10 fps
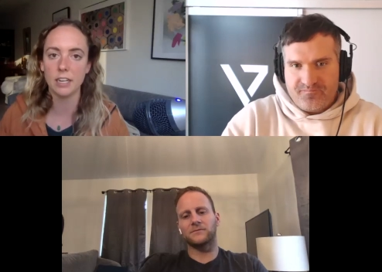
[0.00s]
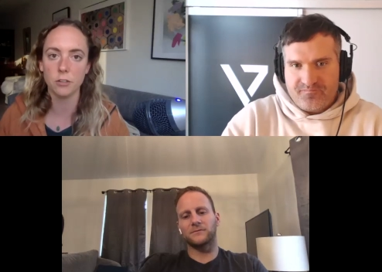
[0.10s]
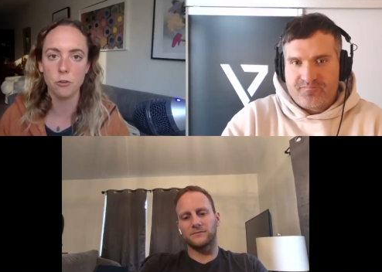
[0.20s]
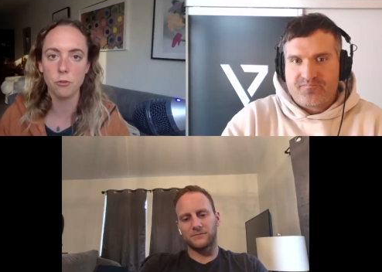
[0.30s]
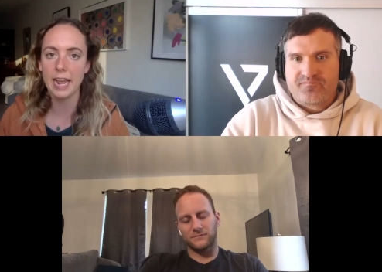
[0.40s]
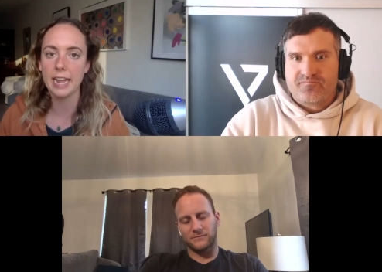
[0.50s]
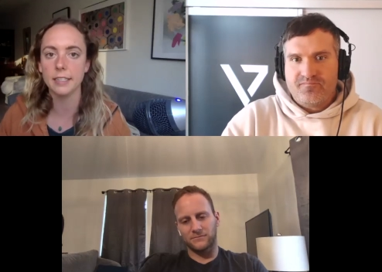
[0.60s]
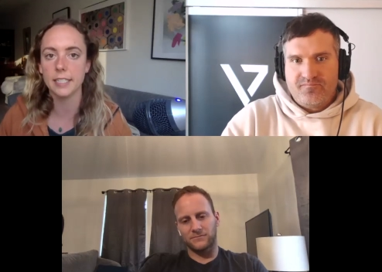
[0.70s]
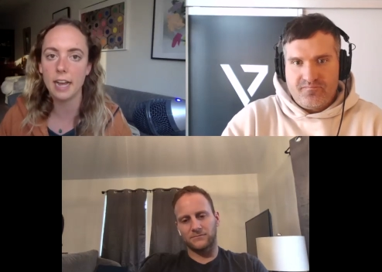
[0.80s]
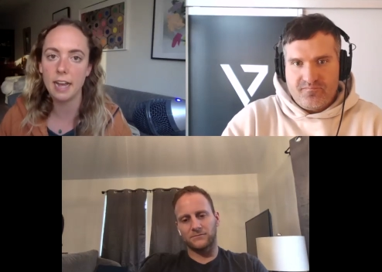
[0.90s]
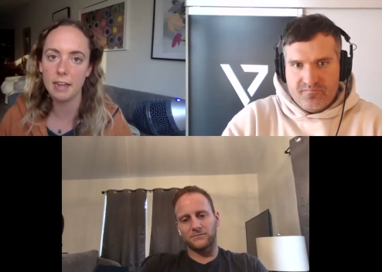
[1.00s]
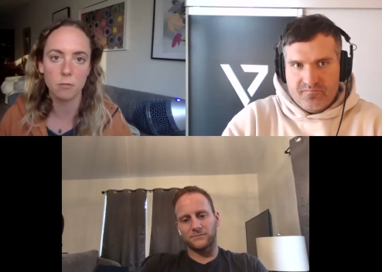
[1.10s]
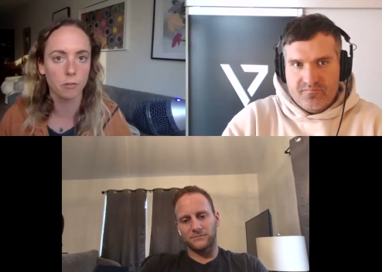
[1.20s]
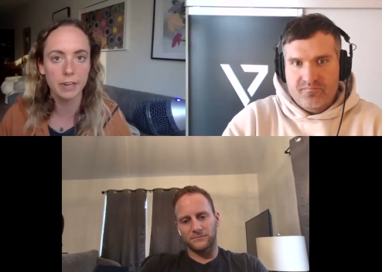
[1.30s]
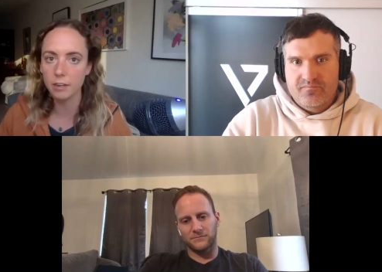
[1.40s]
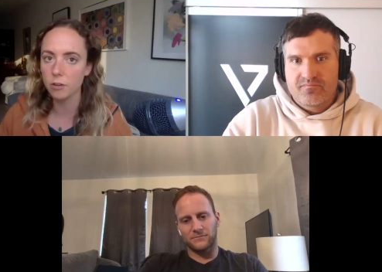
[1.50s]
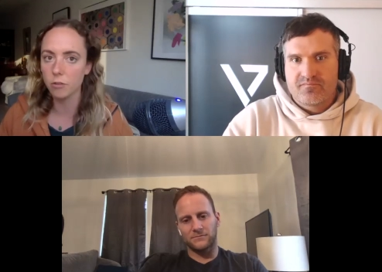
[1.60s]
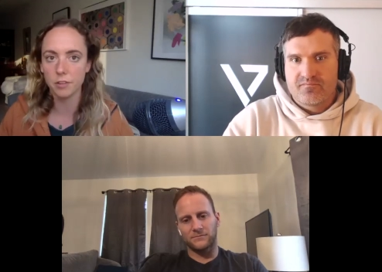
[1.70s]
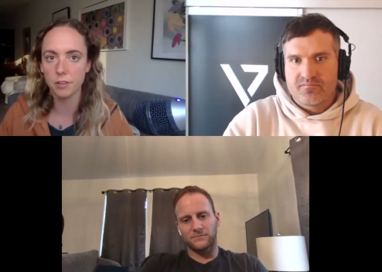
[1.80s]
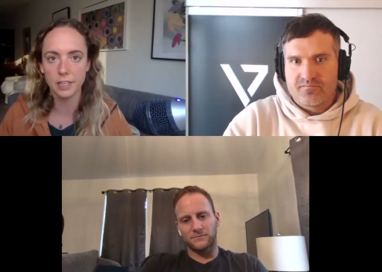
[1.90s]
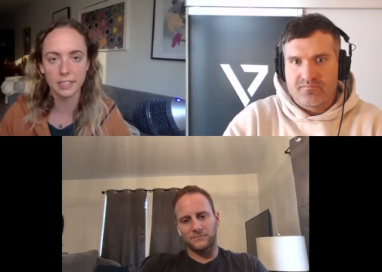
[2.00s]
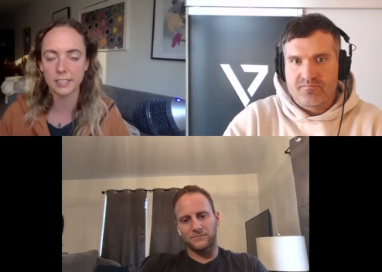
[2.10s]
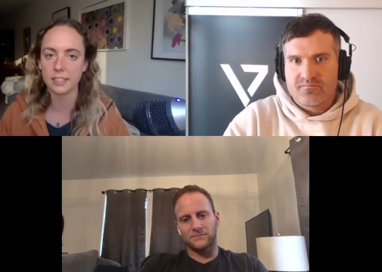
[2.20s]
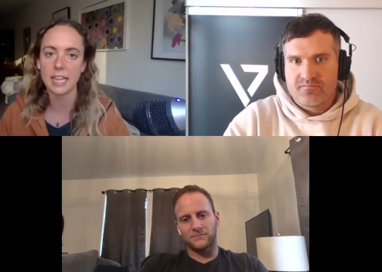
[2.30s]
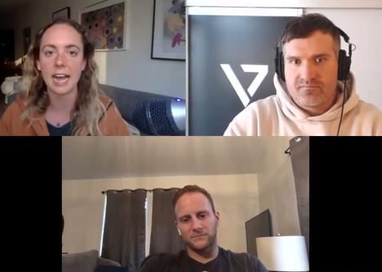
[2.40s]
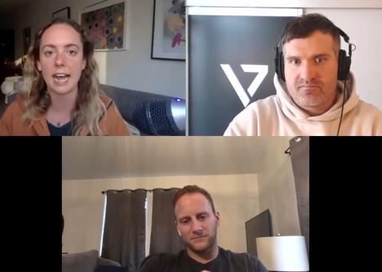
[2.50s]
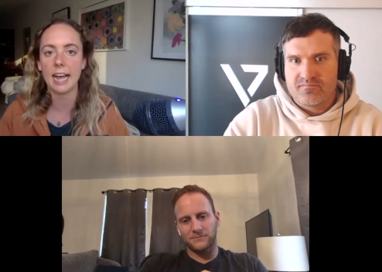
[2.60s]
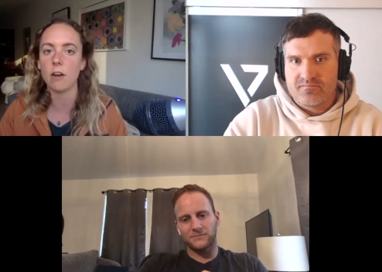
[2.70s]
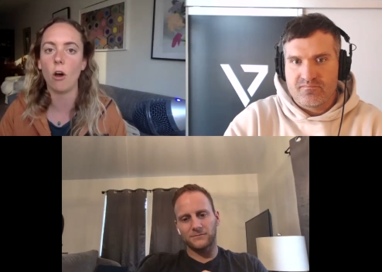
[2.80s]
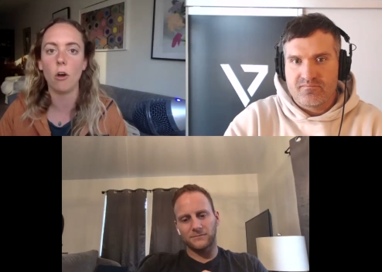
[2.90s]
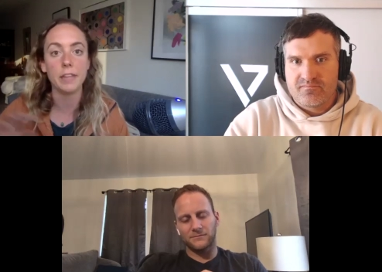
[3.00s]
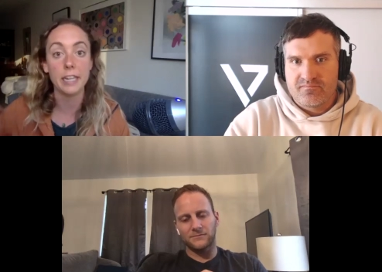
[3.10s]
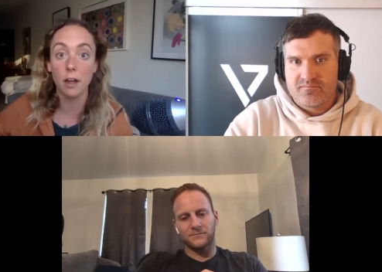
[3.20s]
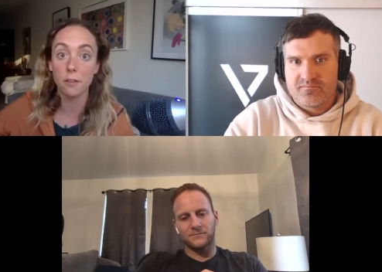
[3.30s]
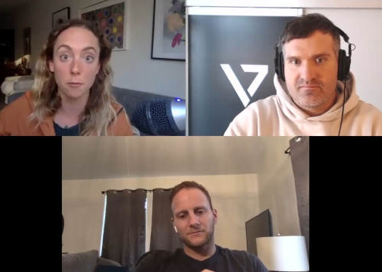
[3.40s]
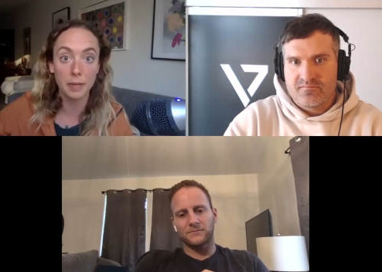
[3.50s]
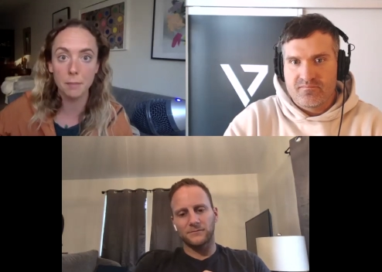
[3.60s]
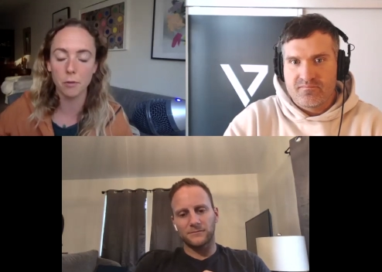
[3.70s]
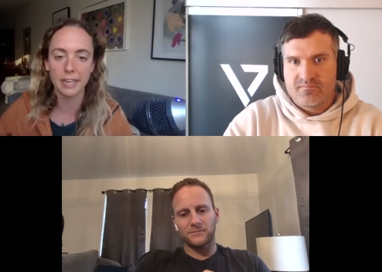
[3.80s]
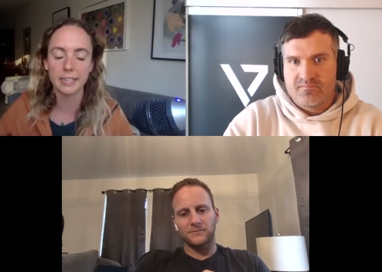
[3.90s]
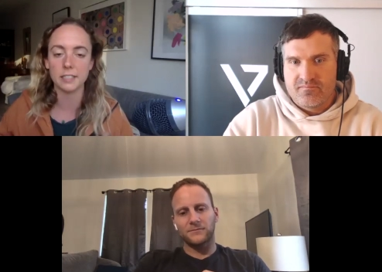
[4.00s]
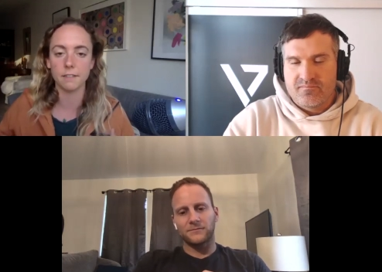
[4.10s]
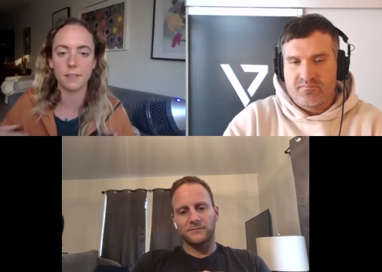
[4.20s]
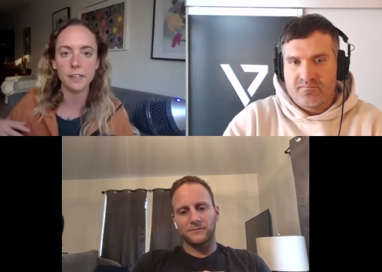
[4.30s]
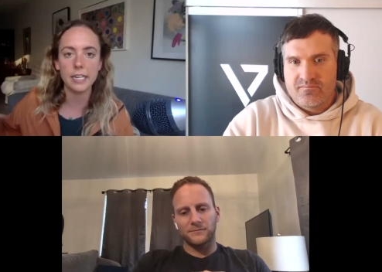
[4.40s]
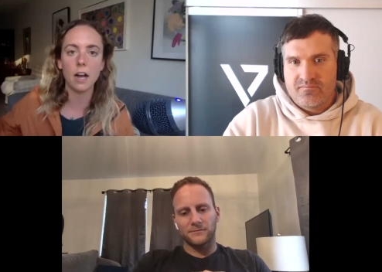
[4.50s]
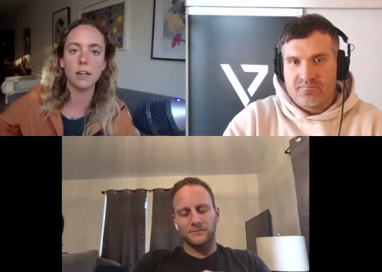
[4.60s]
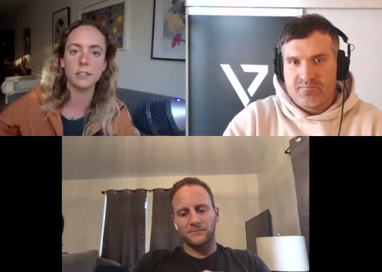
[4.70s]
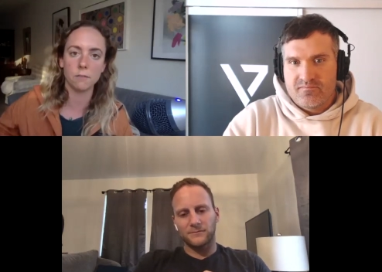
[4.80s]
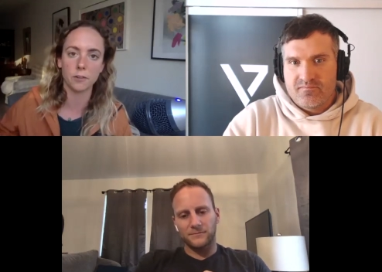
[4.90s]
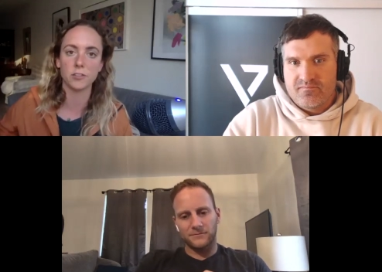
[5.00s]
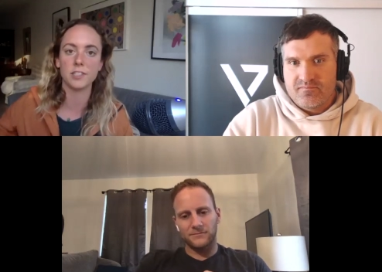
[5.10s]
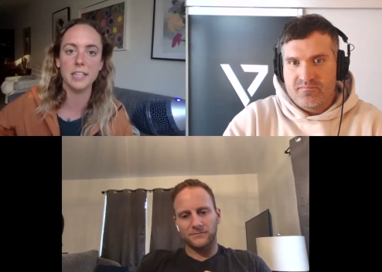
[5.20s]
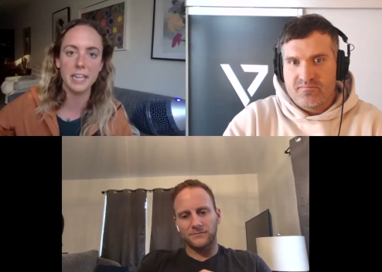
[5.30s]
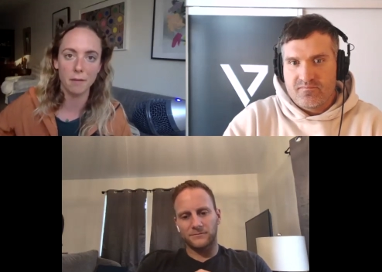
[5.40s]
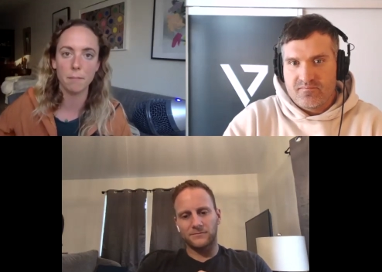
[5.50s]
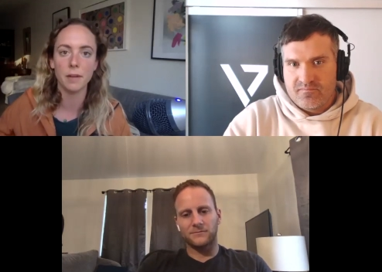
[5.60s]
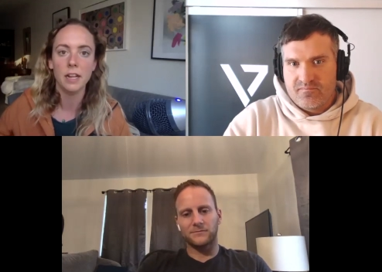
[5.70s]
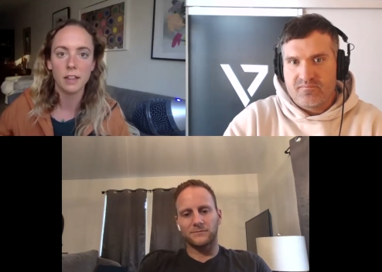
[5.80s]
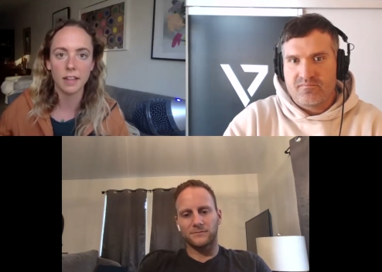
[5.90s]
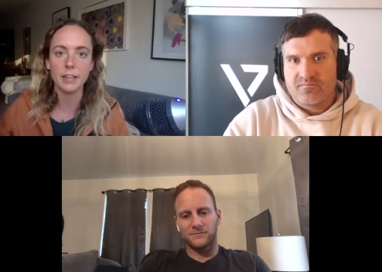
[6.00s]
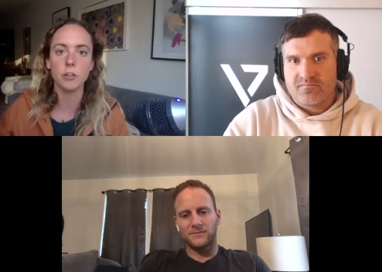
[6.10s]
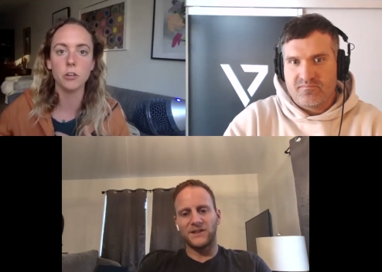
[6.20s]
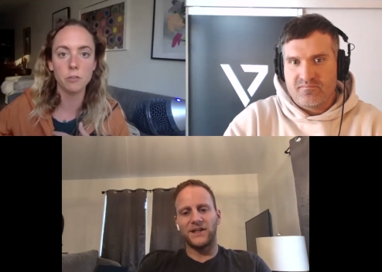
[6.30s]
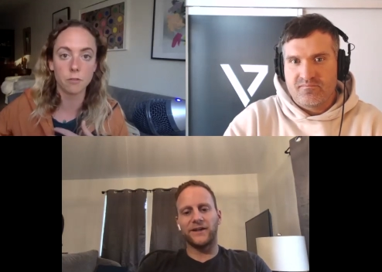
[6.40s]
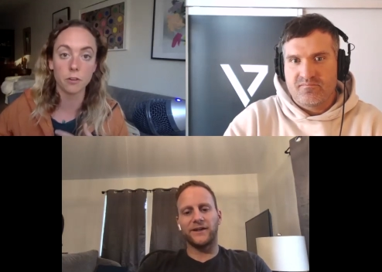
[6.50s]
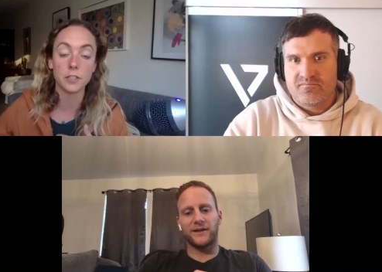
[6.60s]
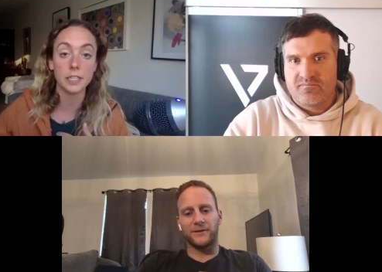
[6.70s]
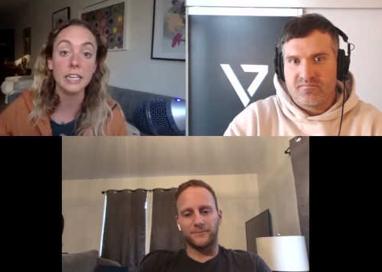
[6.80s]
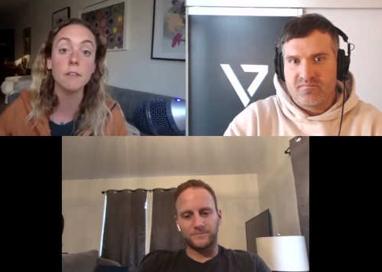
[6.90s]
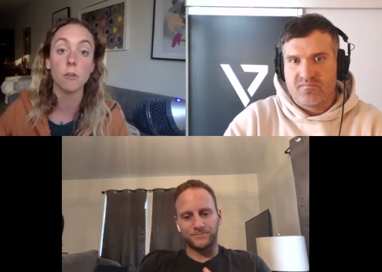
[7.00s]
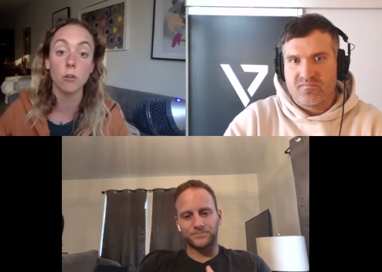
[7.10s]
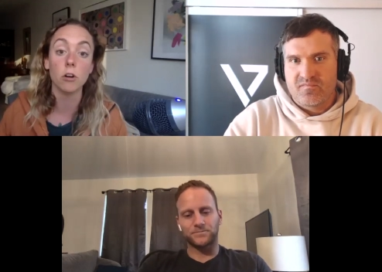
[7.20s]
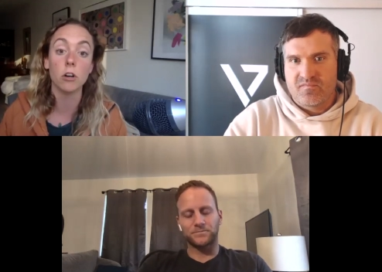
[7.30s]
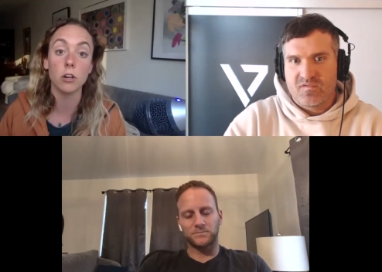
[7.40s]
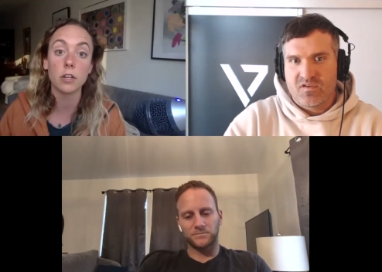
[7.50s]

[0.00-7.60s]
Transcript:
Speaker 1: tell you anti wrinkled this, that, mm-hmm. all the other people. Like it's a very us versus them, like mm-hmm. good yeah, versus yeah. evil hook.